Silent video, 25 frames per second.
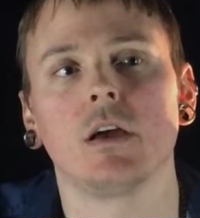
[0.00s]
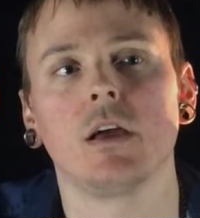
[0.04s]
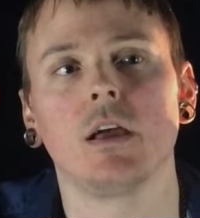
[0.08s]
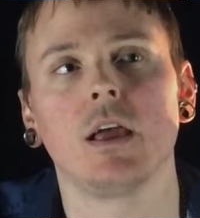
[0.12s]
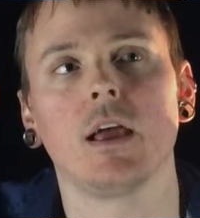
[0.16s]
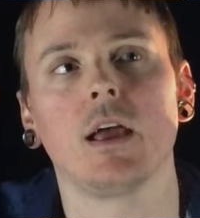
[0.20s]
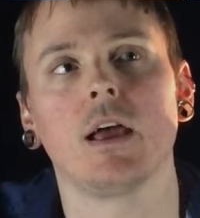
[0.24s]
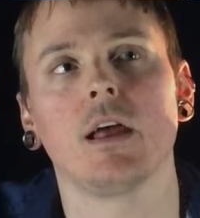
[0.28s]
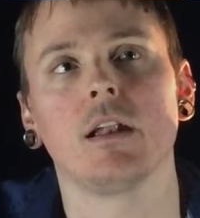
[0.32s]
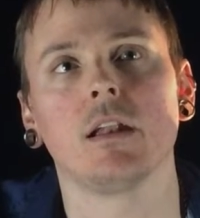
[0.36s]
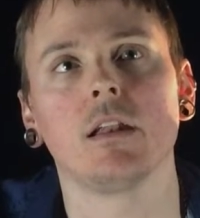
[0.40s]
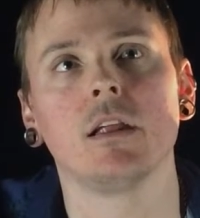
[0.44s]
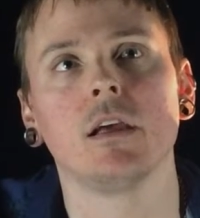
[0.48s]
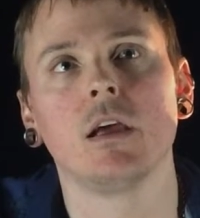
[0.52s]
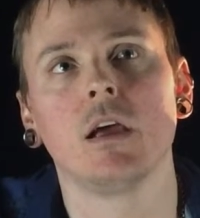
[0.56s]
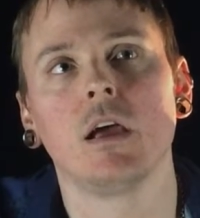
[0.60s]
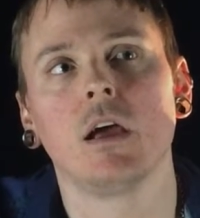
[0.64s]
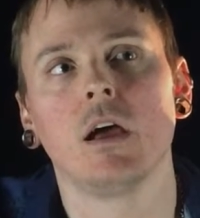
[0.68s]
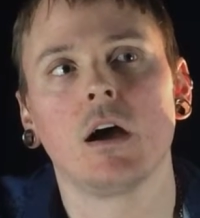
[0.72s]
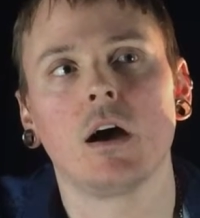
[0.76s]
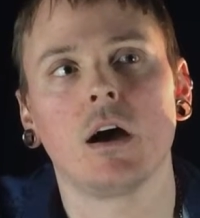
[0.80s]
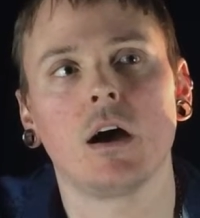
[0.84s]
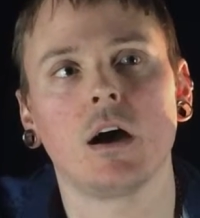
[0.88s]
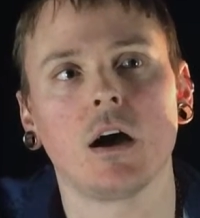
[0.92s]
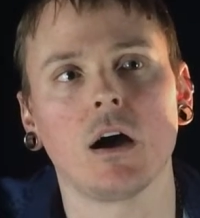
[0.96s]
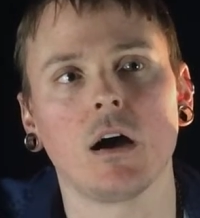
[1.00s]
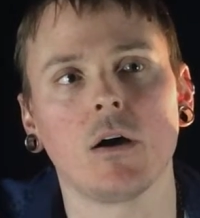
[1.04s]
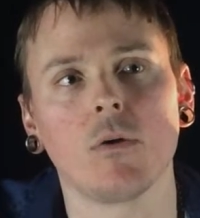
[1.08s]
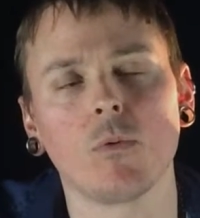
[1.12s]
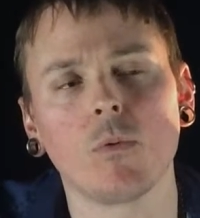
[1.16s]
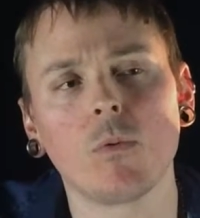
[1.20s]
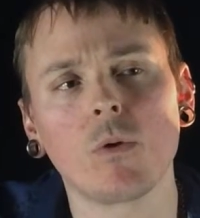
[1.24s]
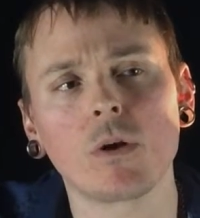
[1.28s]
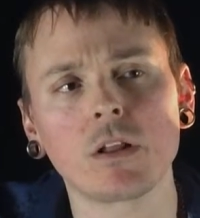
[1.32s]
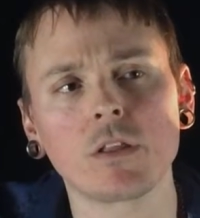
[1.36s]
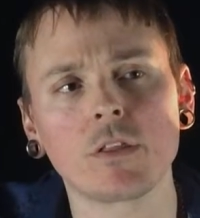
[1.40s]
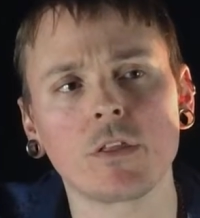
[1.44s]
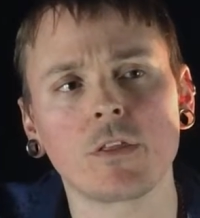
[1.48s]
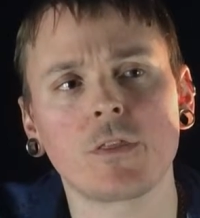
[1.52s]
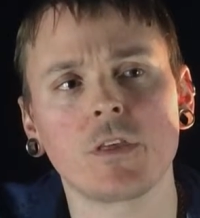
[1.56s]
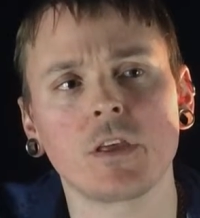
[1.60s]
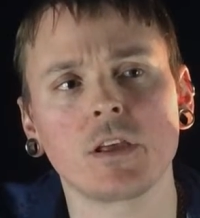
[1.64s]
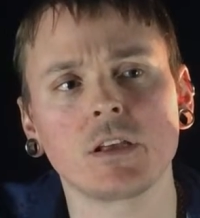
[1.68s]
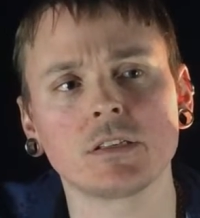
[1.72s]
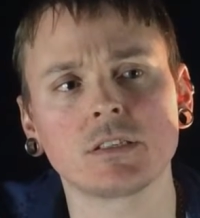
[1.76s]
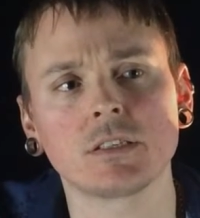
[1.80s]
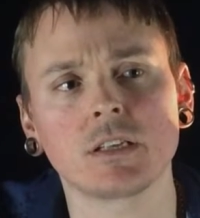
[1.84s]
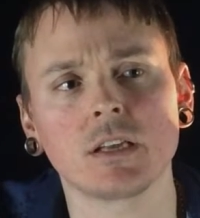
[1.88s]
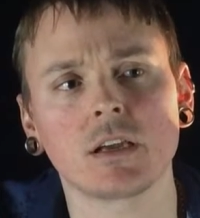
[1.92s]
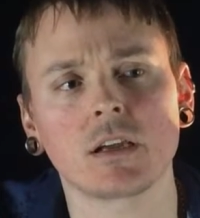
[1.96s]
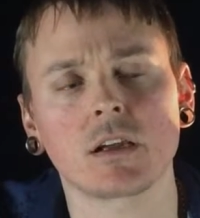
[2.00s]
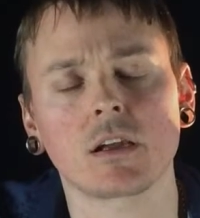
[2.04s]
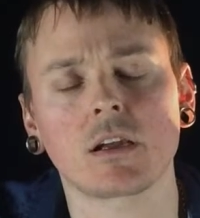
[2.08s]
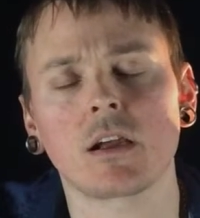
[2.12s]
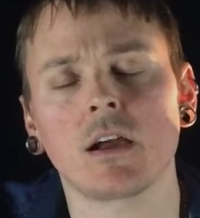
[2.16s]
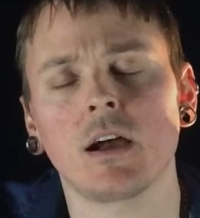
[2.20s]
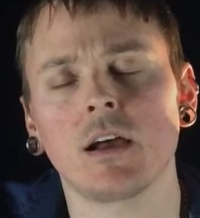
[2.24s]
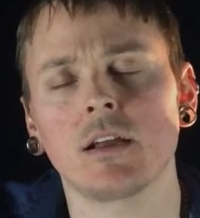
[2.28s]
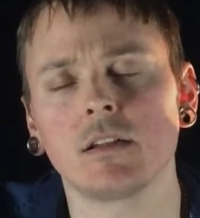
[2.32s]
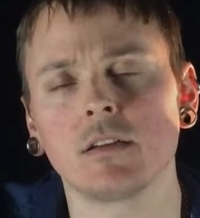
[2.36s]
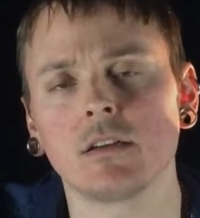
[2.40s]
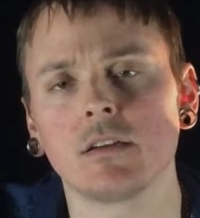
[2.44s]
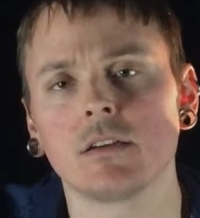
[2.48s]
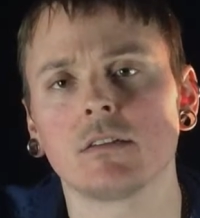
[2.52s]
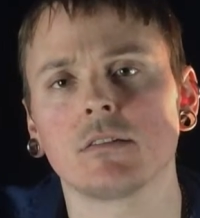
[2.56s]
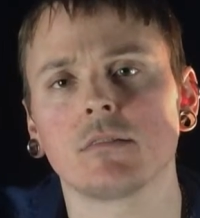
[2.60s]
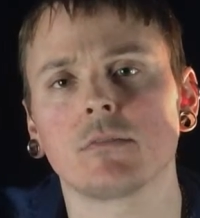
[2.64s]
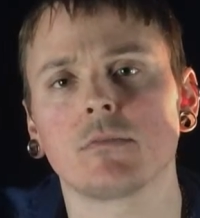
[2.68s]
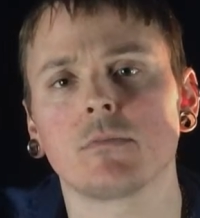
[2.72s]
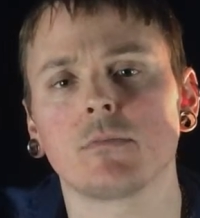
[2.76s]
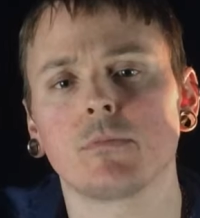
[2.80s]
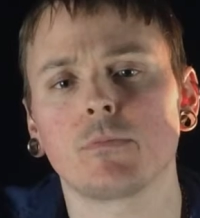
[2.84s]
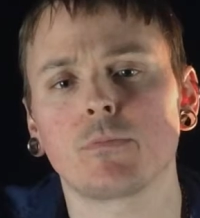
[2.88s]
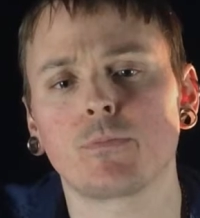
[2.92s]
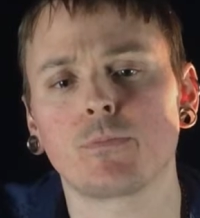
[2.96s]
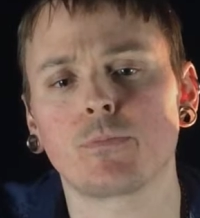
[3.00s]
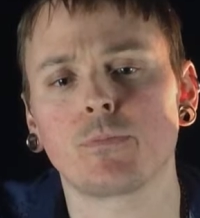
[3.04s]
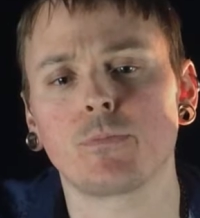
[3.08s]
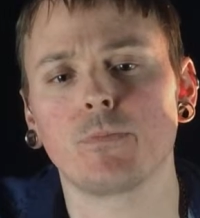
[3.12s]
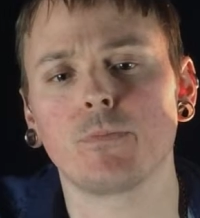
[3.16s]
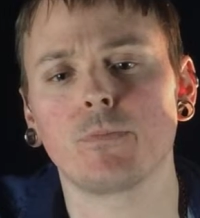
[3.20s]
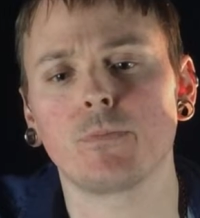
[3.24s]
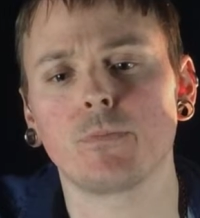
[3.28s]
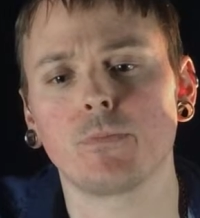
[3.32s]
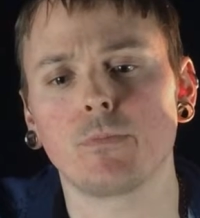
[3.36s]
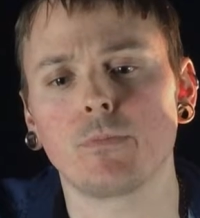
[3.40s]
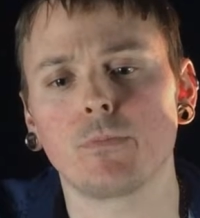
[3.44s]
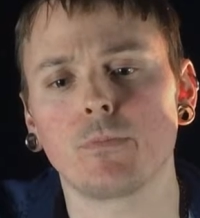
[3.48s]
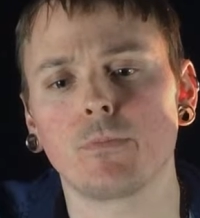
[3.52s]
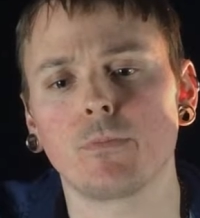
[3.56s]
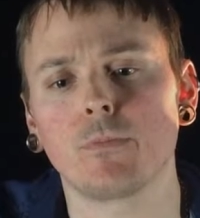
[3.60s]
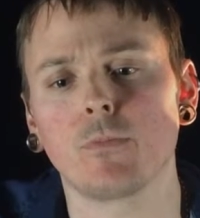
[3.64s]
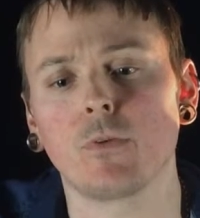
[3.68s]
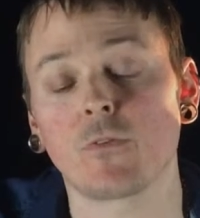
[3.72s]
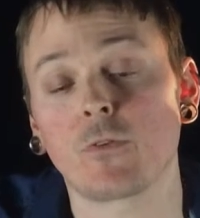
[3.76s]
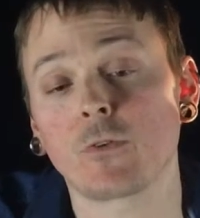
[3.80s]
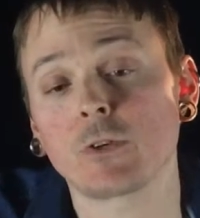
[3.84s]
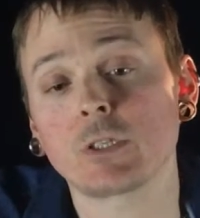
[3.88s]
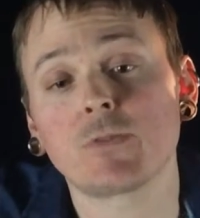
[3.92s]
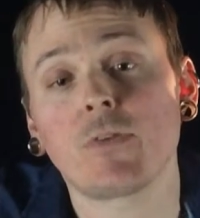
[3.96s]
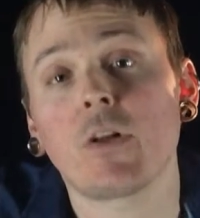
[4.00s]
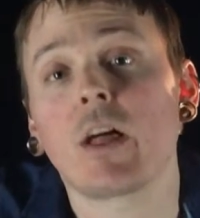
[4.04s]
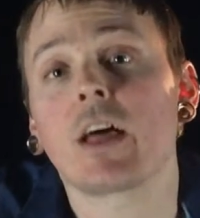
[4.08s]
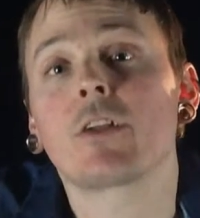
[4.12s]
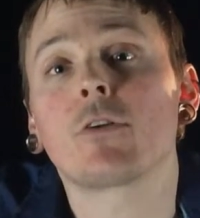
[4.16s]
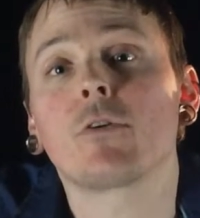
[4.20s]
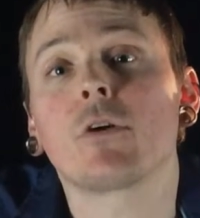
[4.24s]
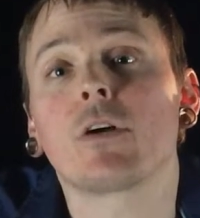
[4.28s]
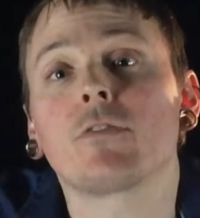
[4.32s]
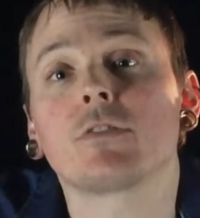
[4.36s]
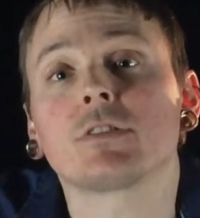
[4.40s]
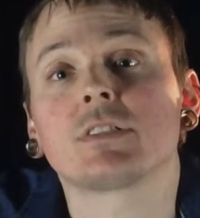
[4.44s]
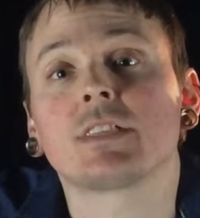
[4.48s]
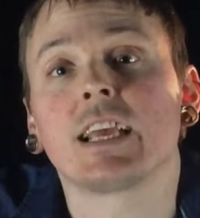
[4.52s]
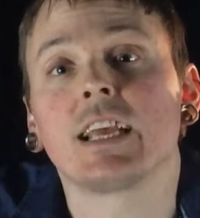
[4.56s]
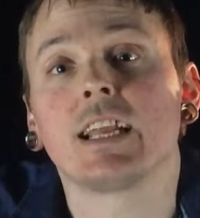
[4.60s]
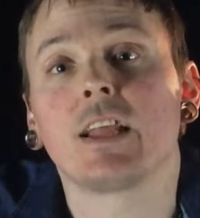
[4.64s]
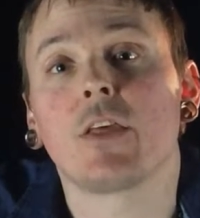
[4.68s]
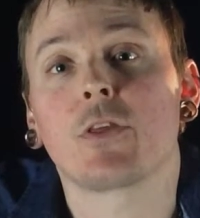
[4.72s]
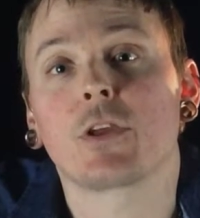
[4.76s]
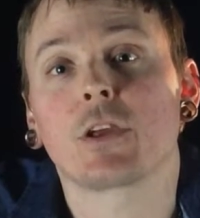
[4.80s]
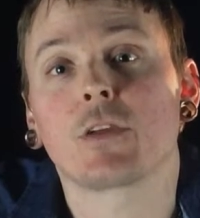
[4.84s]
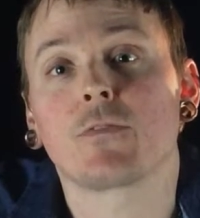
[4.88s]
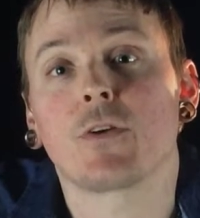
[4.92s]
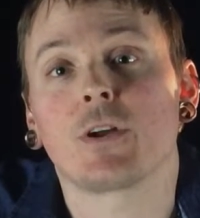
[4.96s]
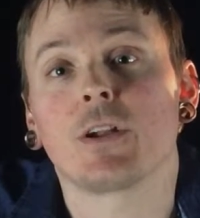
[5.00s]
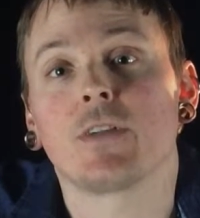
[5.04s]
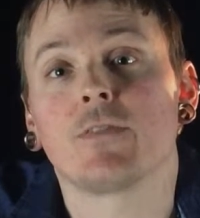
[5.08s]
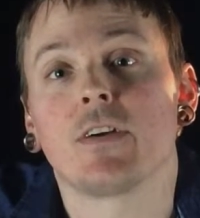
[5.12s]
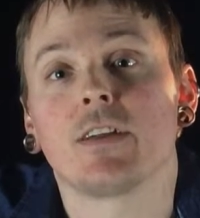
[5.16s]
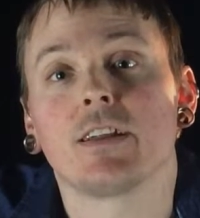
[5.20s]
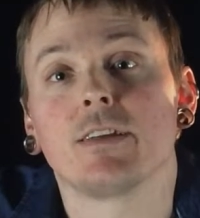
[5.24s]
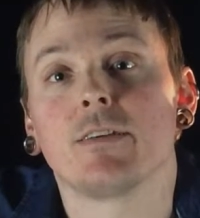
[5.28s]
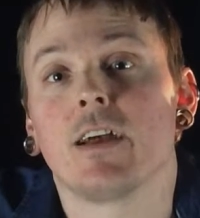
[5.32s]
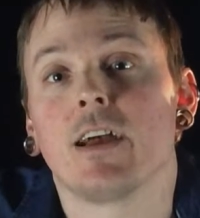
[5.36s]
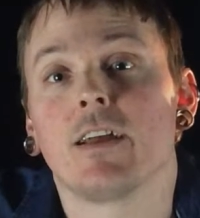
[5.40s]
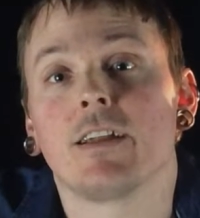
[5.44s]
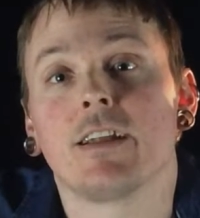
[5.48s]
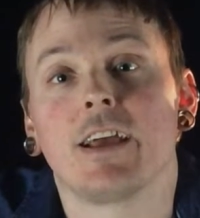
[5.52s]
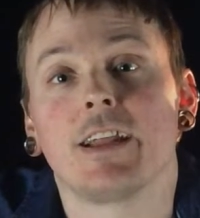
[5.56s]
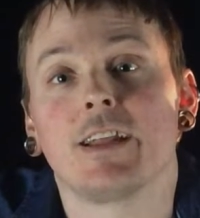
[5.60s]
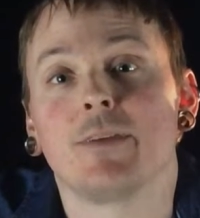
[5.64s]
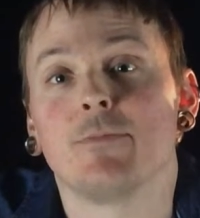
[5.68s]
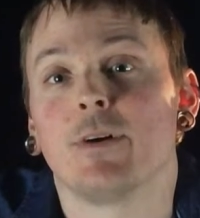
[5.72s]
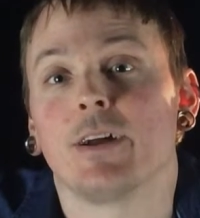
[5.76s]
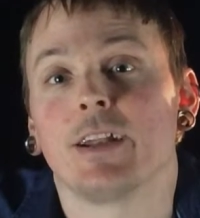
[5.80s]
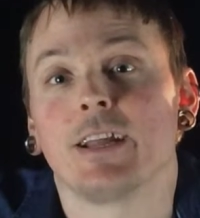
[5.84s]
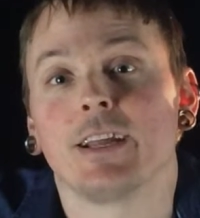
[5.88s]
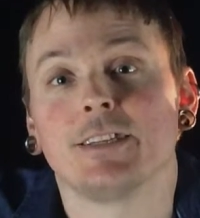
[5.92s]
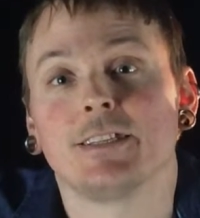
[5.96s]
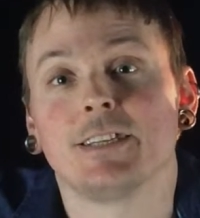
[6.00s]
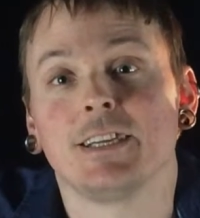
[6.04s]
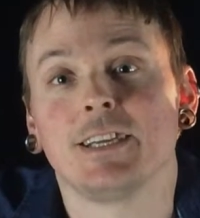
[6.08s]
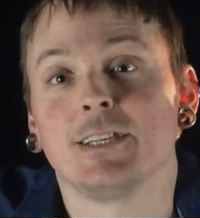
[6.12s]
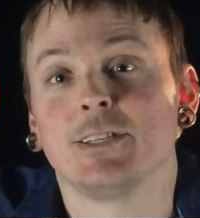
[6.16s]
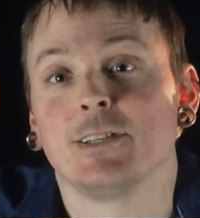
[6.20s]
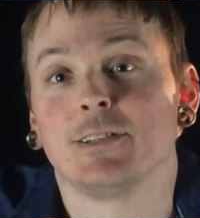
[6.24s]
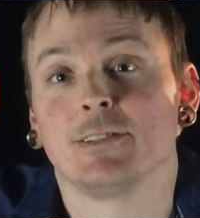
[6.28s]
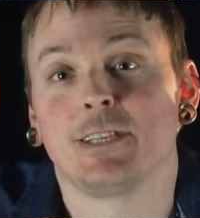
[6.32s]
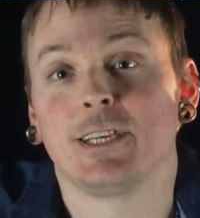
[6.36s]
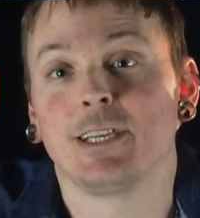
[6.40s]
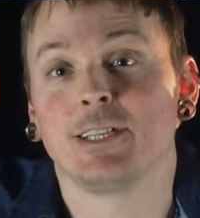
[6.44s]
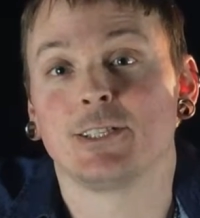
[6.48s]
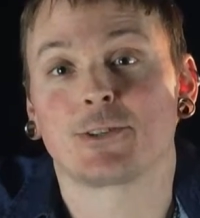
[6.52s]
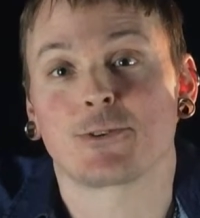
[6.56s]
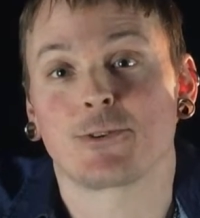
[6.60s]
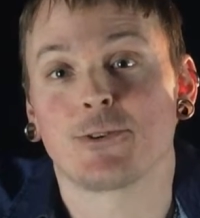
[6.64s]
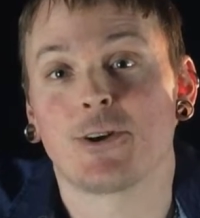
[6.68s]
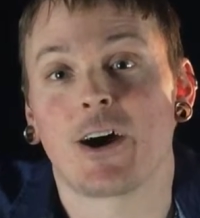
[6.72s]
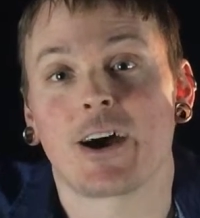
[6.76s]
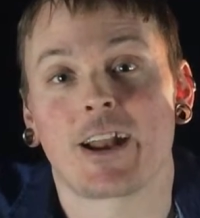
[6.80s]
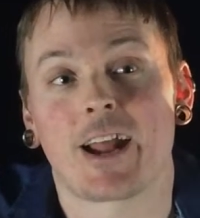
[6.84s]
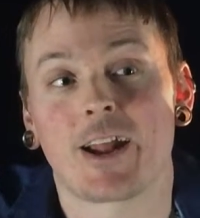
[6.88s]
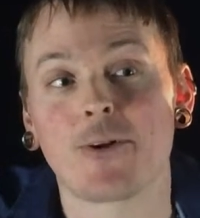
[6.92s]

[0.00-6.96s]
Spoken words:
And one of the things that first of all, I don't ever say anything in front of anybody, teens or not.